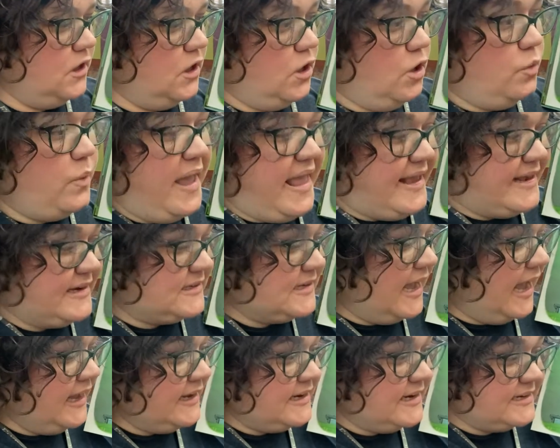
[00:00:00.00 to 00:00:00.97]
Wait,
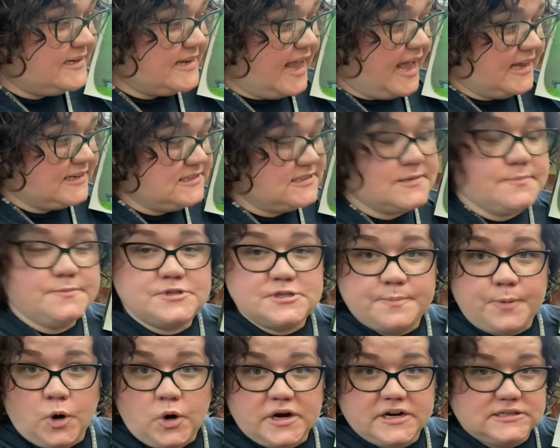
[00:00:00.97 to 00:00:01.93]
I need to add some
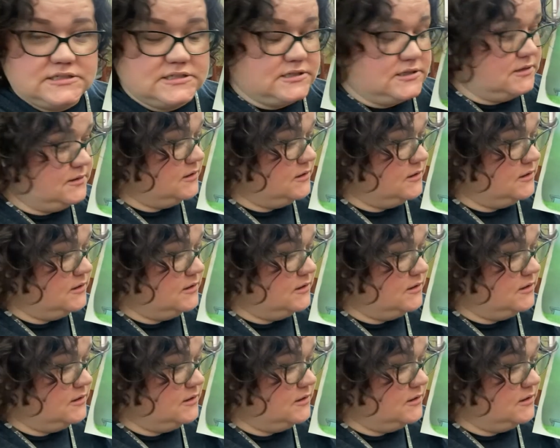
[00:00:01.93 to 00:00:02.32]
support.